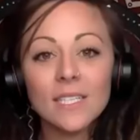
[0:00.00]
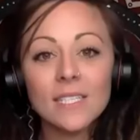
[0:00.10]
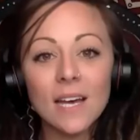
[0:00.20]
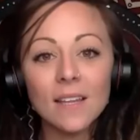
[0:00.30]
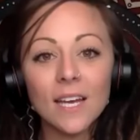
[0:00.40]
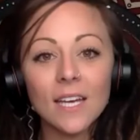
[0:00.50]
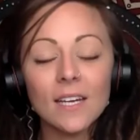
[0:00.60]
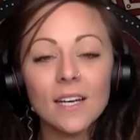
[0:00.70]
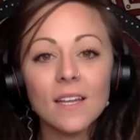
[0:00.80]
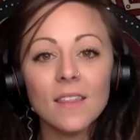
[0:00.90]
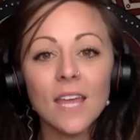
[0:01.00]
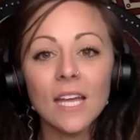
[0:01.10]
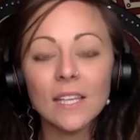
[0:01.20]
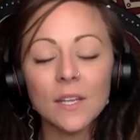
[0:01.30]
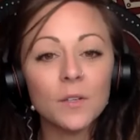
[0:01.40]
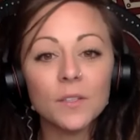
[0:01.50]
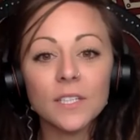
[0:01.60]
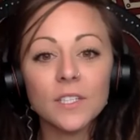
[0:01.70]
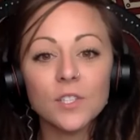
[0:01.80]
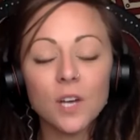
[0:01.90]
is that like they
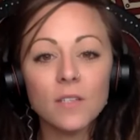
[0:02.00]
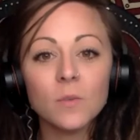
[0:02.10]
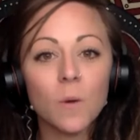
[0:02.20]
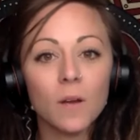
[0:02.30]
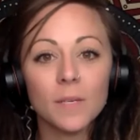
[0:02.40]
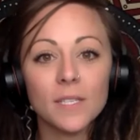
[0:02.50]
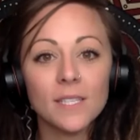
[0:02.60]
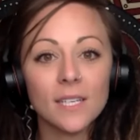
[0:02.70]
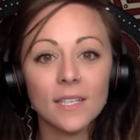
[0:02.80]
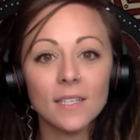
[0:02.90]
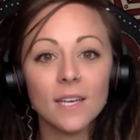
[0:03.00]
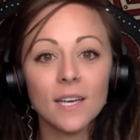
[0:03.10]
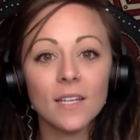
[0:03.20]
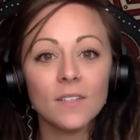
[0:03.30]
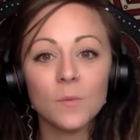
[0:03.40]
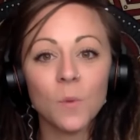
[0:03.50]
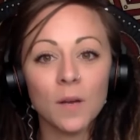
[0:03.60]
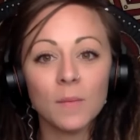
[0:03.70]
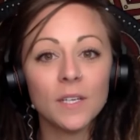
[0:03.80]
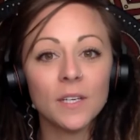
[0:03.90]
literally just want to be seen and
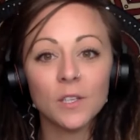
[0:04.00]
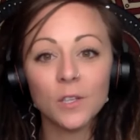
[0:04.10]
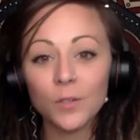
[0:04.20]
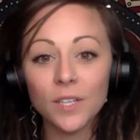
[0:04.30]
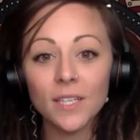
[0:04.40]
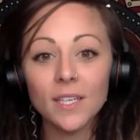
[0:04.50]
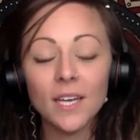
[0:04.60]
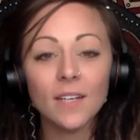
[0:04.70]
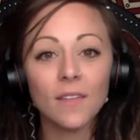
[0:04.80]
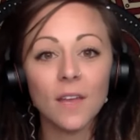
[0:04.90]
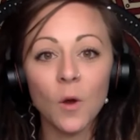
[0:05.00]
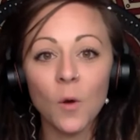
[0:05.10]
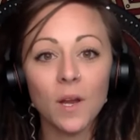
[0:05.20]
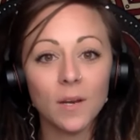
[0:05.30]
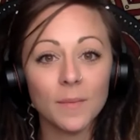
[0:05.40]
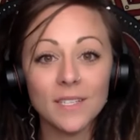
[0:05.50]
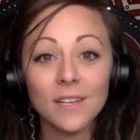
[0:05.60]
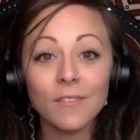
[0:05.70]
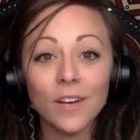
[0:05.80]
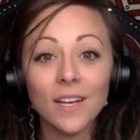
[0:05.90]
want to be included, and they don't want to yeah. be
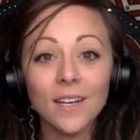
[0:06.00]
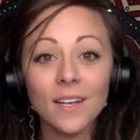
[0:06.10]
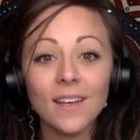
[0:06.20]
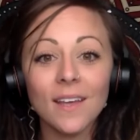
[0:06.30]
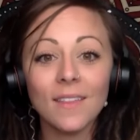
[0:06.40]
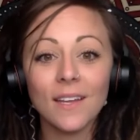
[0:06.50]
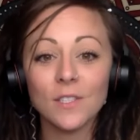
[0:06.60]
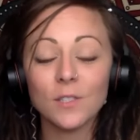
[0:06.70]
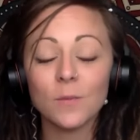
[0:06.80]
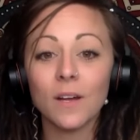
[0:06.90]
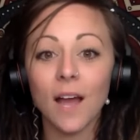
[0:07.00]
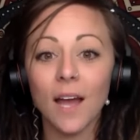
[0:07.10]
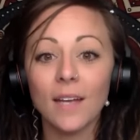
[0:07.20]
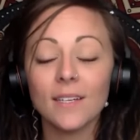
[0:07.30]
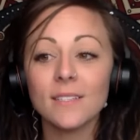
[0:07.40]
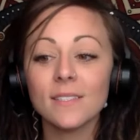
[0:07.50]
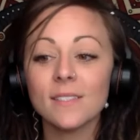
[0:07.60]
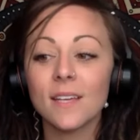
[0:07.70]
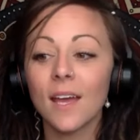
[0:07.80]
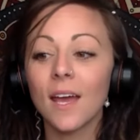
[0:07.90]
different, and they just want kindness.